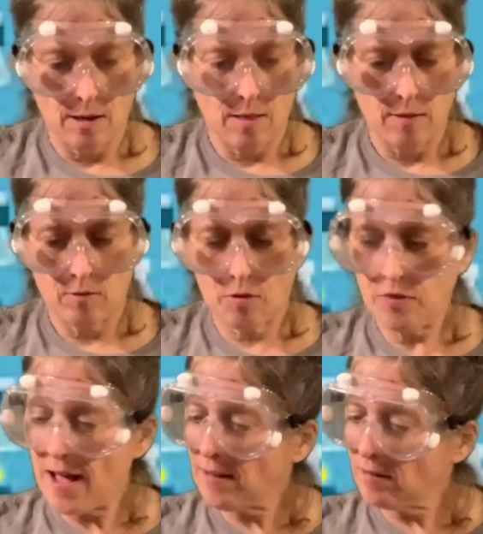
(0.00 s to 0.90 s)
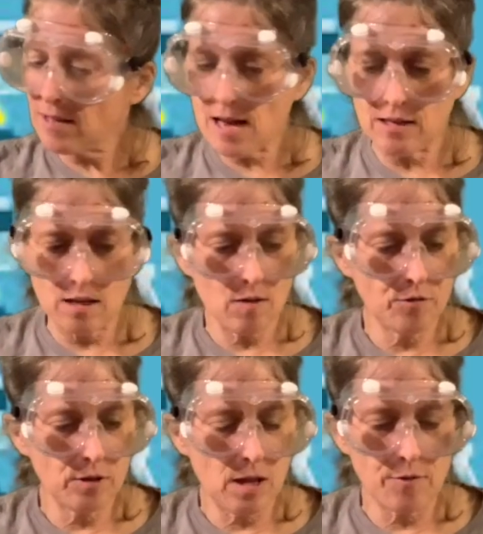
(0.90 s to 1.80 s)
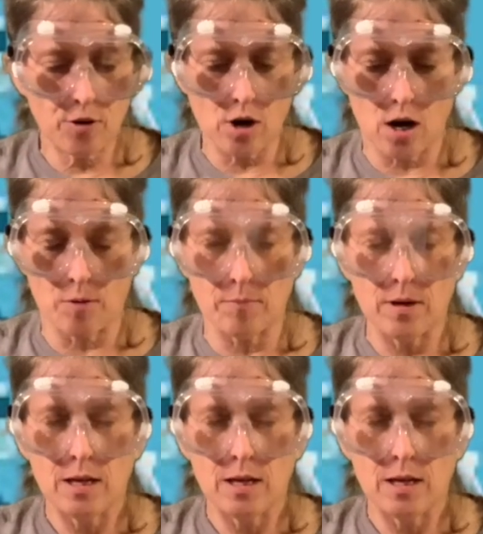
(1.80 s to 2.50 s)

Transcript: So that's the idea of the lever arm.